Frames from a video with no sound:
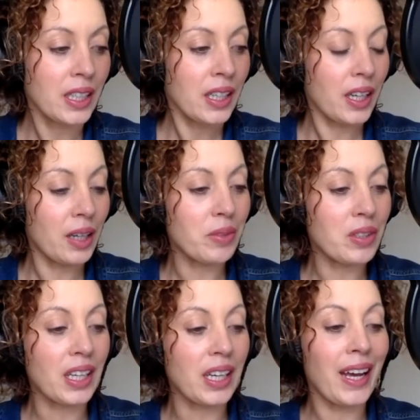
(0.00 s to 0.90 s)

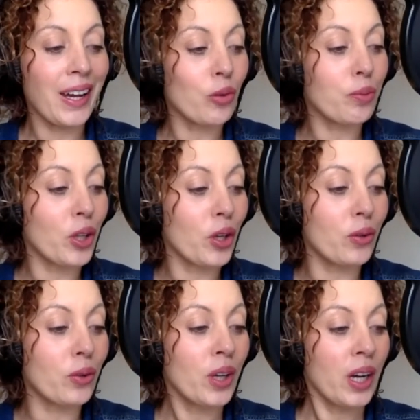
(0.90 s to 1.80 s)
that's going to help
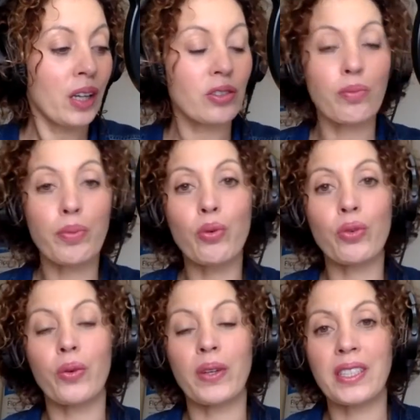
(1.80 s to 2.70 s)
you and support
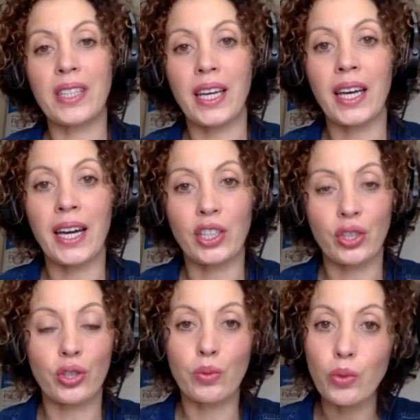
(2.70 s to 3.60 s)
you in taking
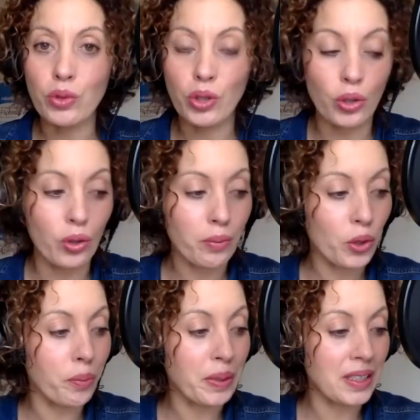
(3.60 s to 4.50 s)
action towards
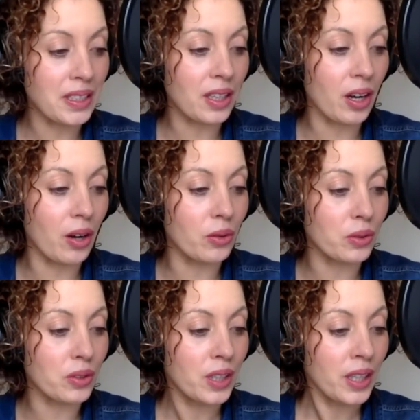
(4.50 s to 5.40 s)
your business
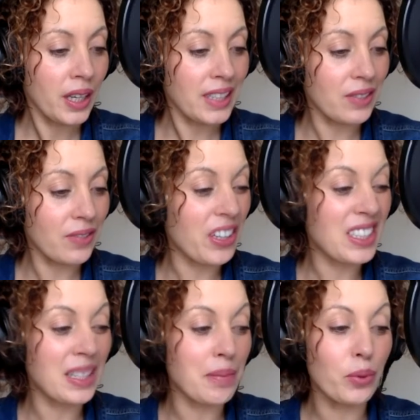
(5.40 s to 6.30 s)
goals. It's a very
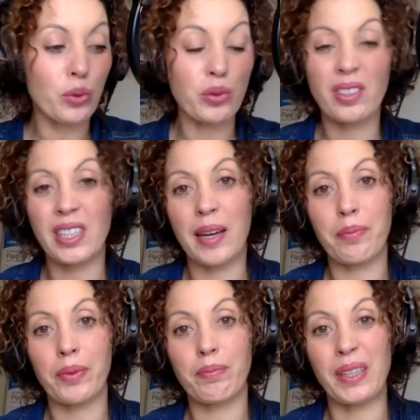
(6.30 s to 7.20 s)
simple
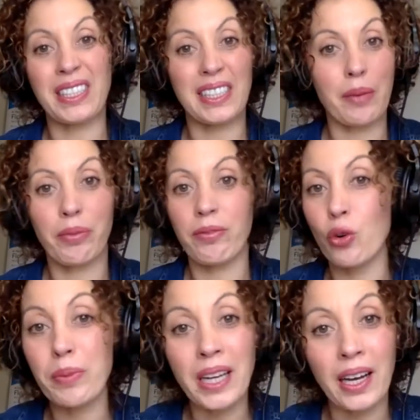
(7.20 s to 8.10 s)
step-by-step
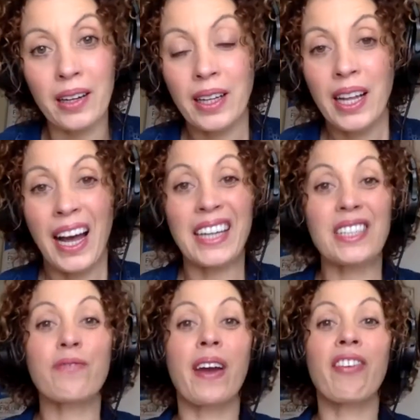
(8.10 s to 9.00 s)
formula, and
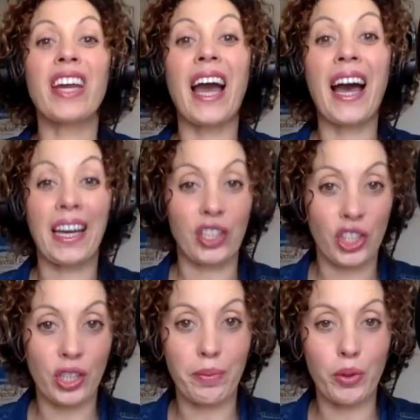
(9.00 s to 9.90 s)
it's very
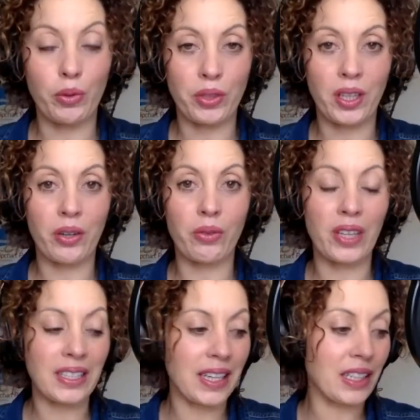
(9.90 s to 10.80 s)
actionable. So
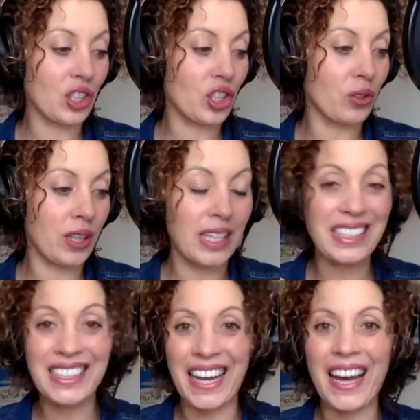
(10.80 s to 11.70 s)
there's
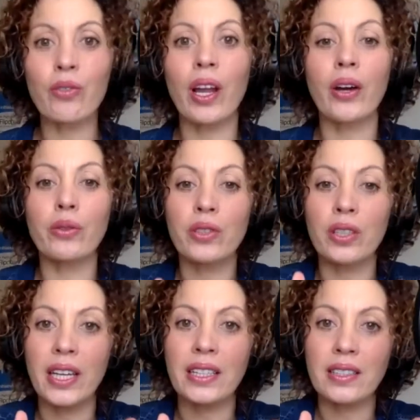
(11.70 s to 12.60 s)
there's downloads,
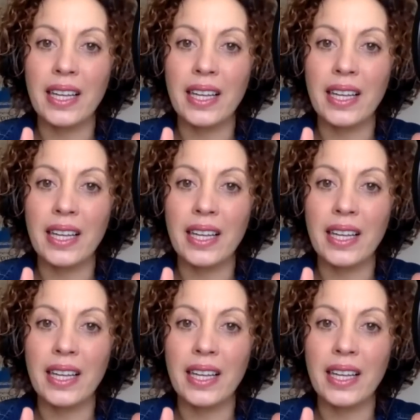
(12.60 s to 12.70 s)
and there's